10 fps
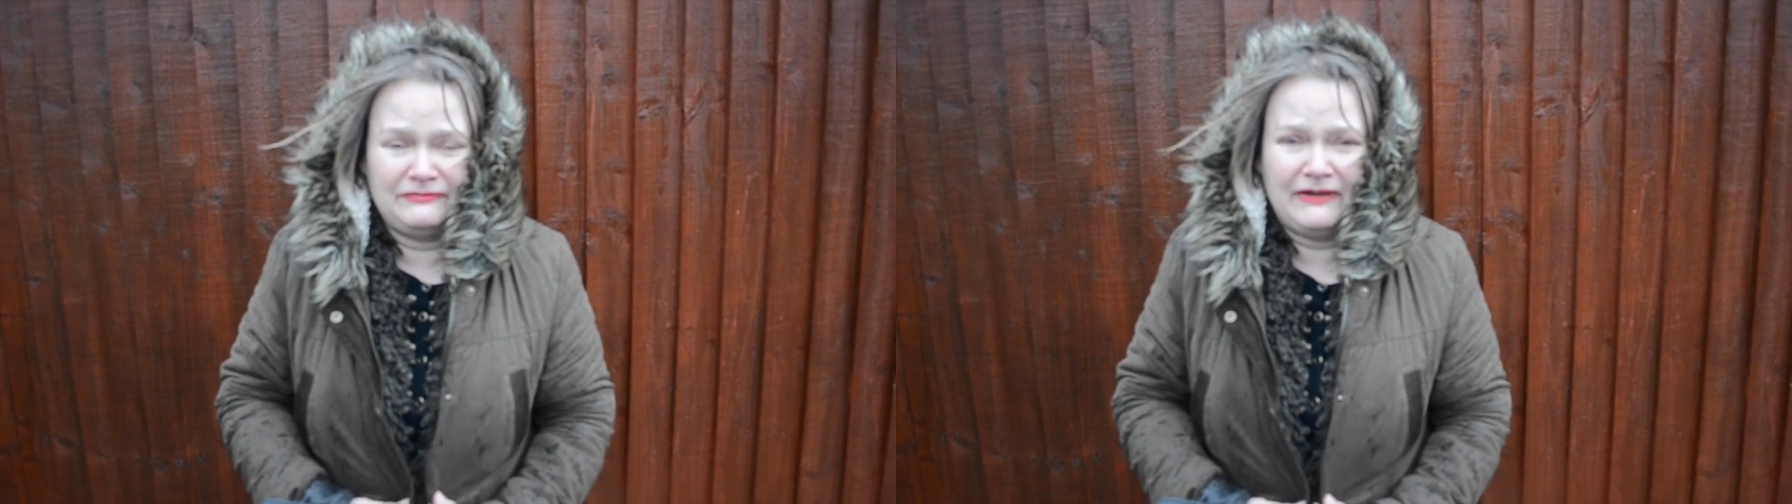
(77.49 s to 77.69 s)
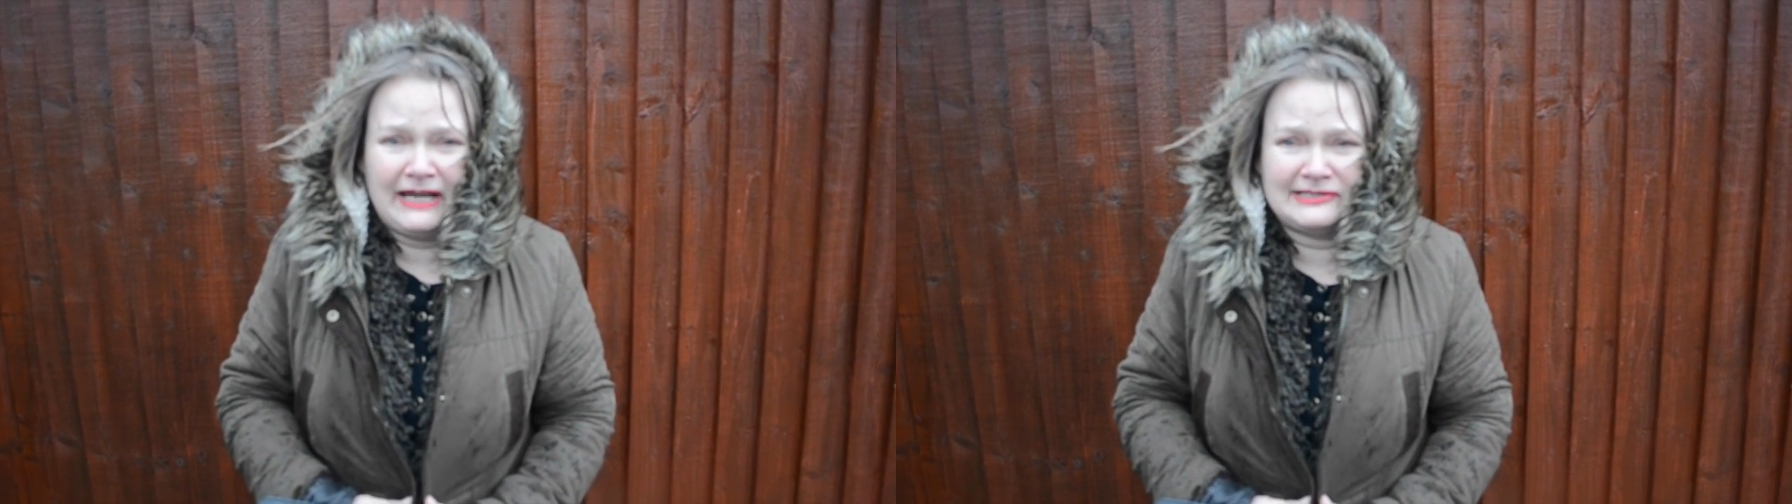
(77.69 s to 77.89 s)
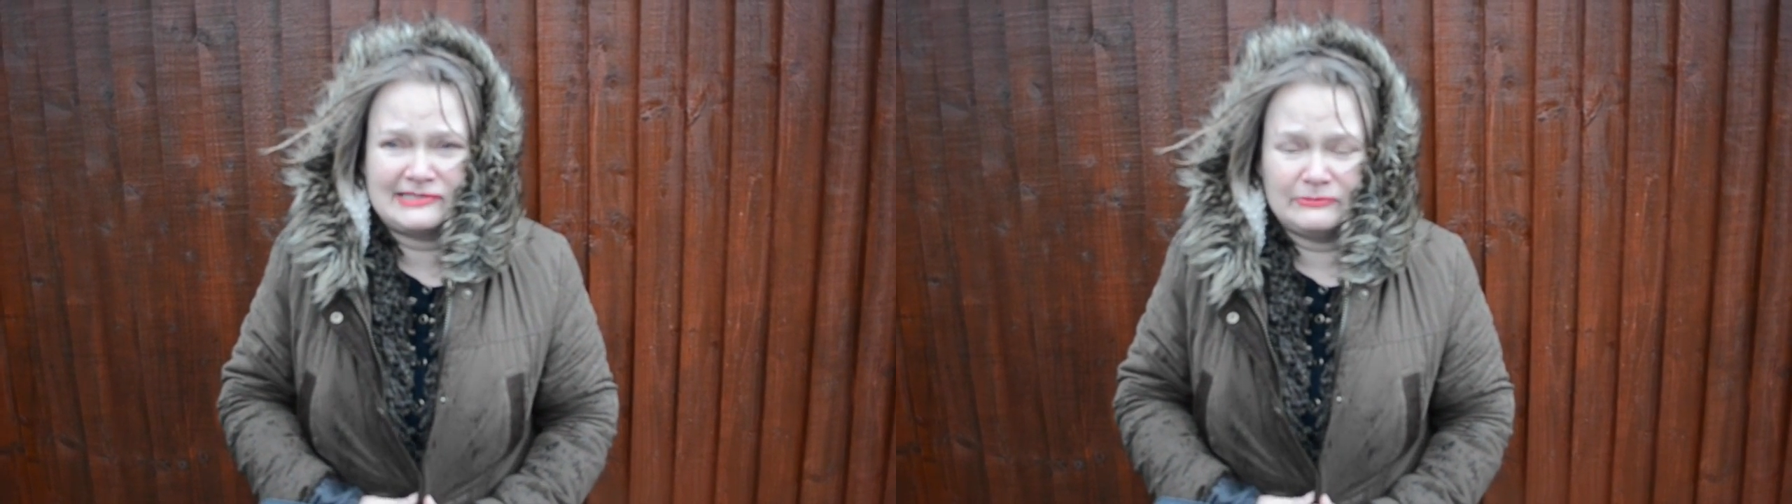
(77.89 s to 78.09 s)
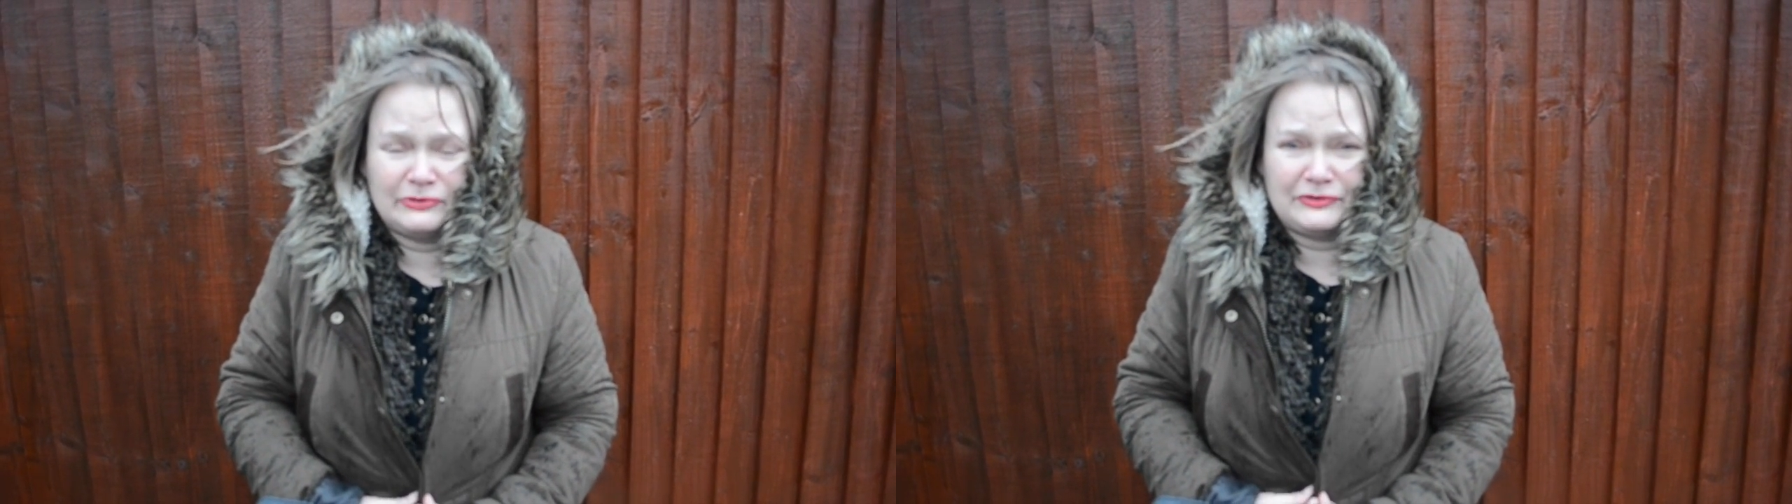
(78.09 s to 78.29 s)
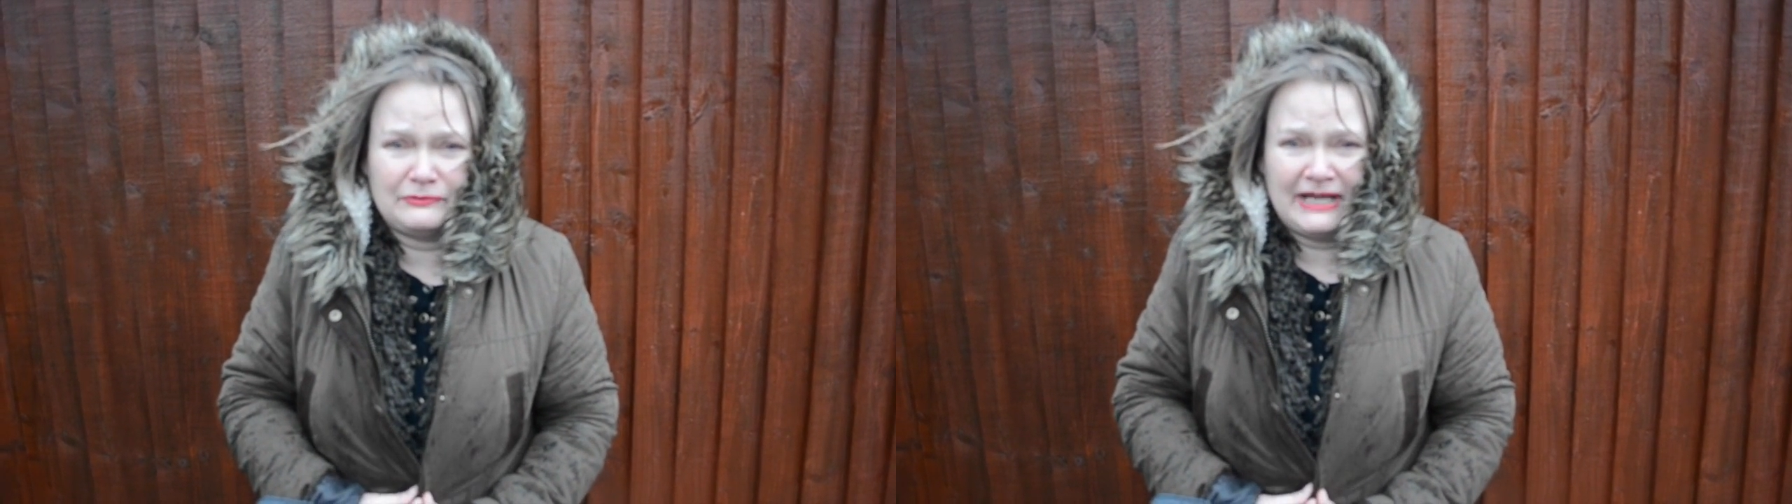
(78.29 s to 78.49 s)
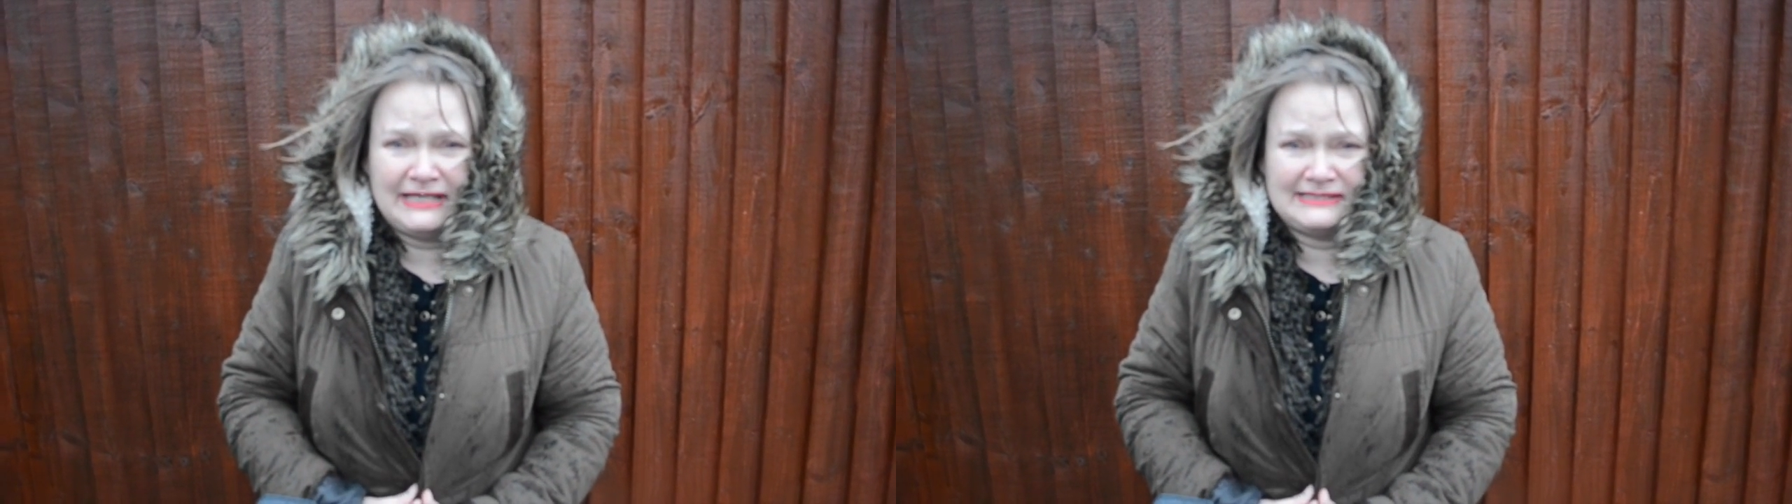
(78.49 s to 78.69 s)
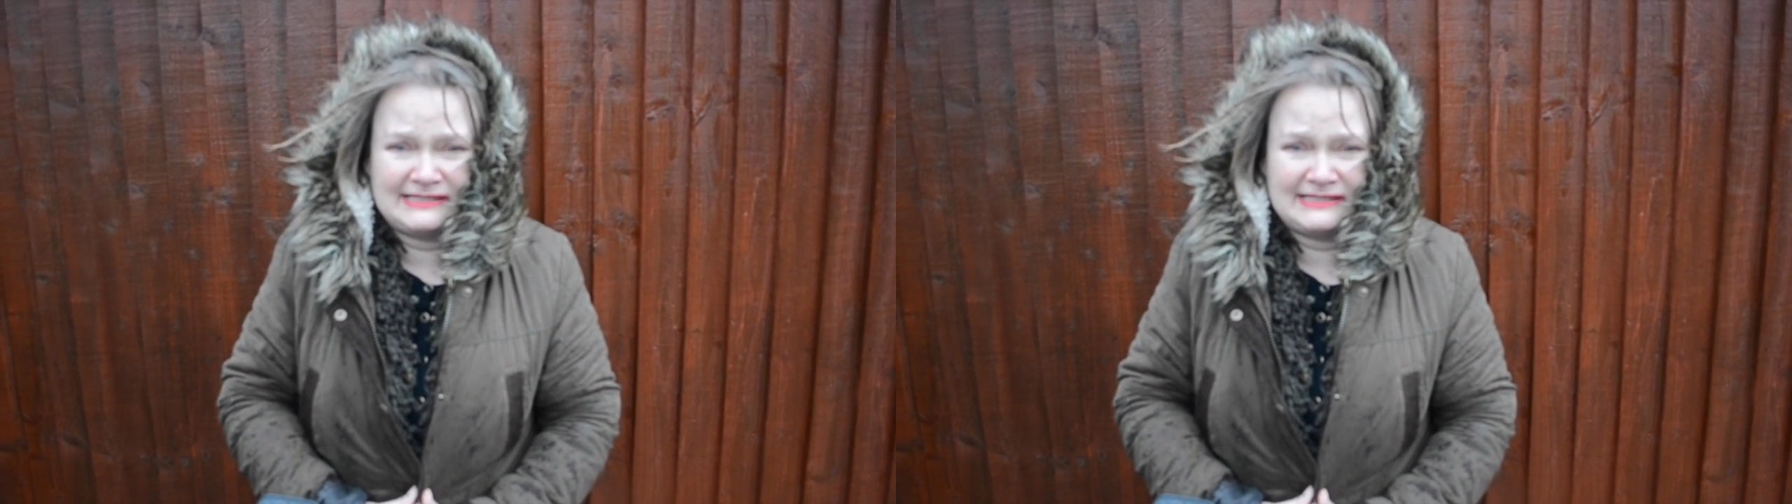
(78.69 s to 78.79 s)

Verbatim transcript: Find some other way